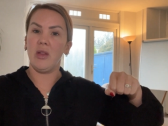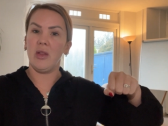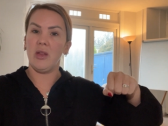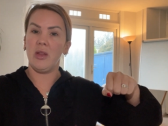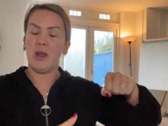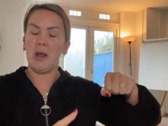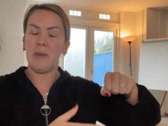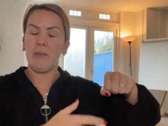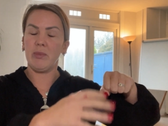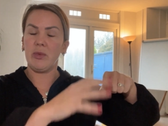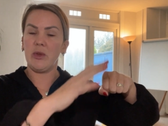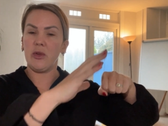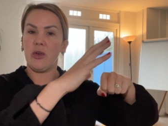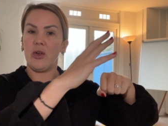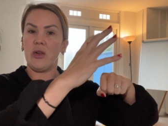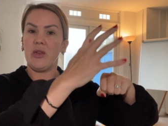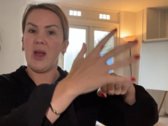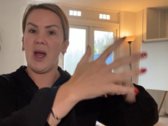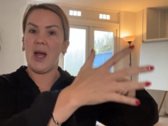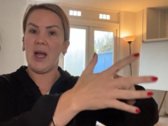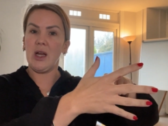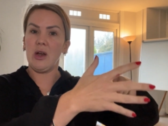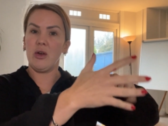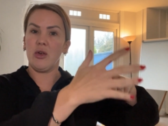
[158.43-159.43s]

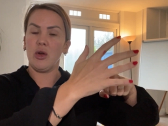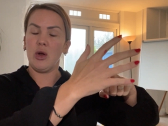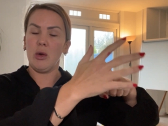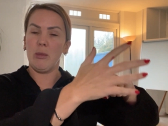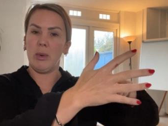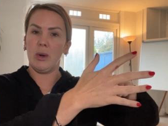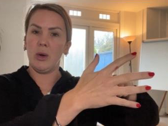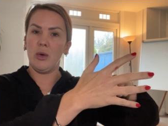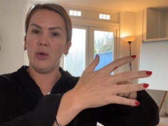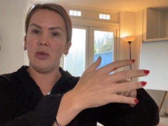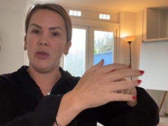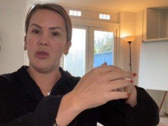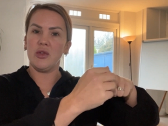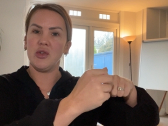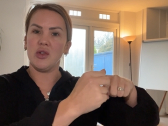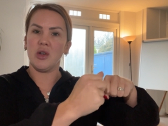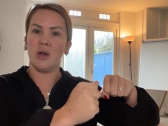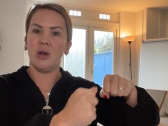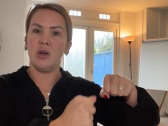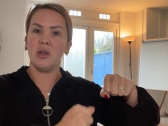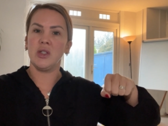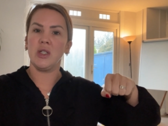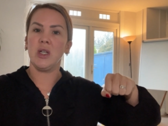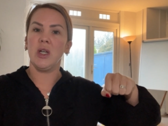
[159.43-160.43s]
the angry impulsive
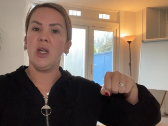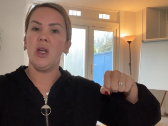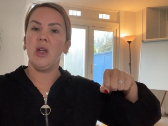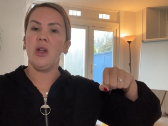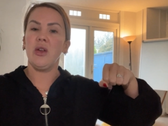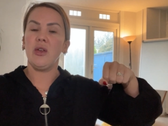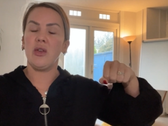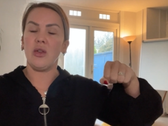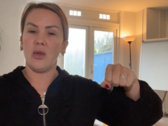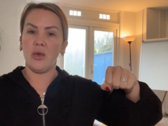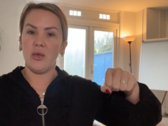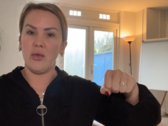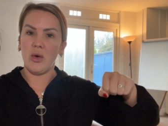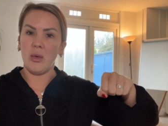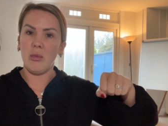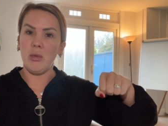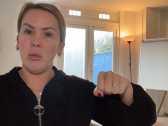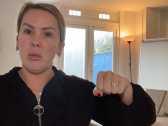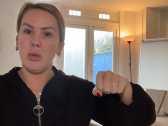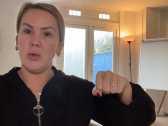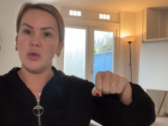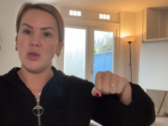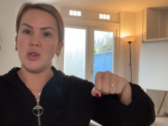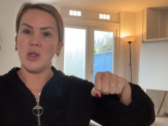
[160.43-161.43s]
child, so the
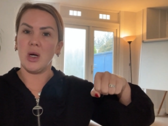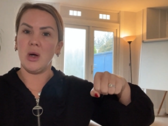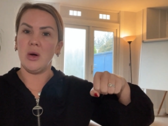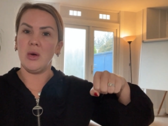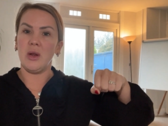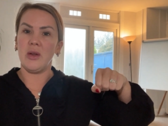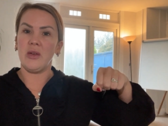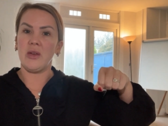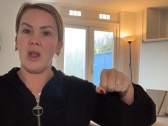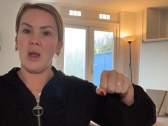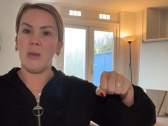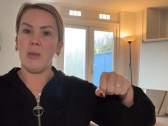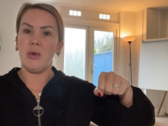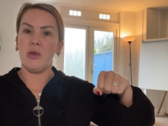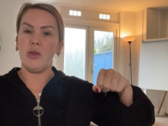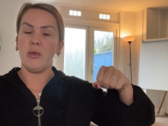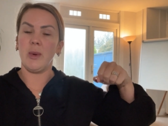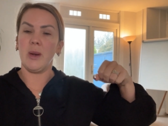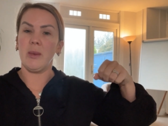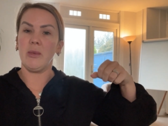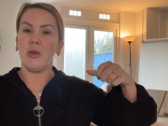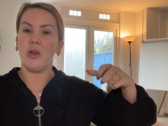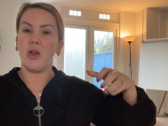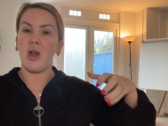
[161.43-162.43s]
vulnerable child is able to
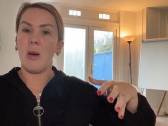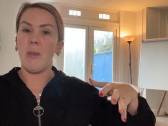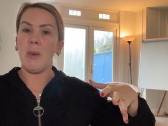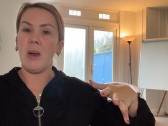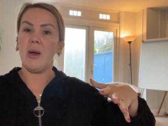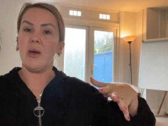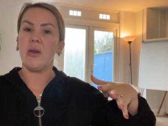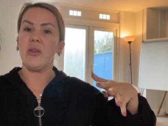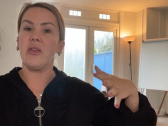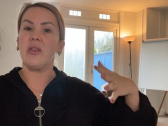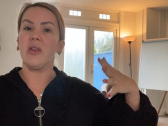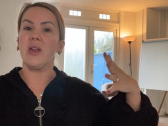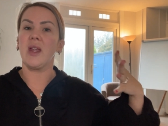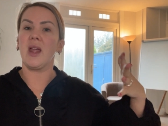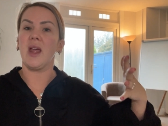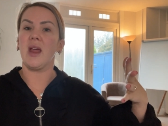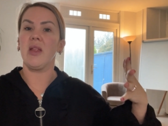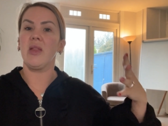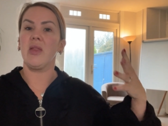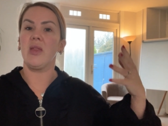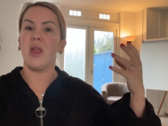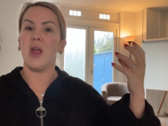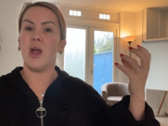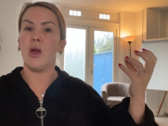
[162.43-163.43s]
be able to come out and to
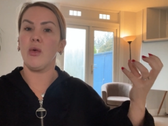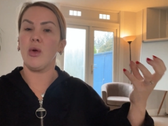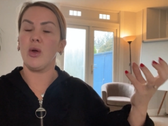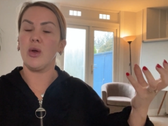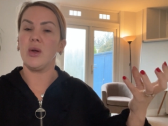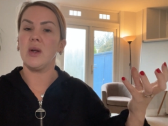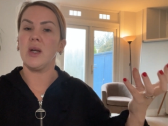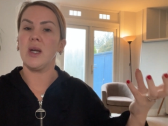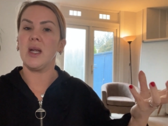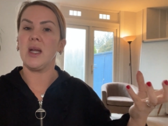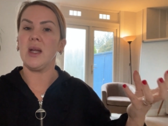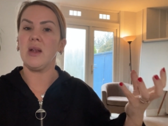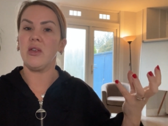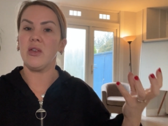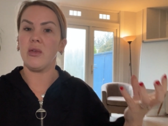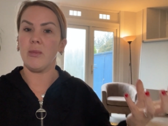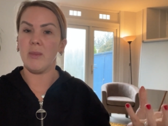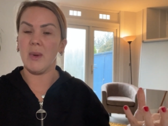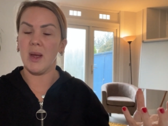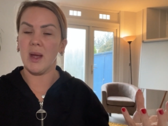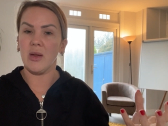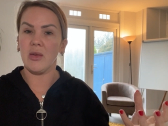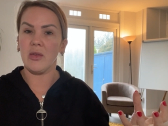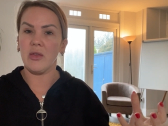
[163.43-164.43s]
get their own needs
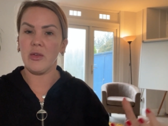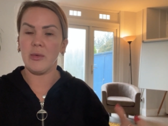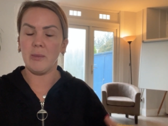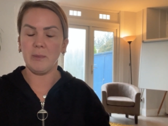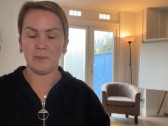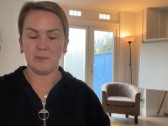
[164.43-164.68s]
met.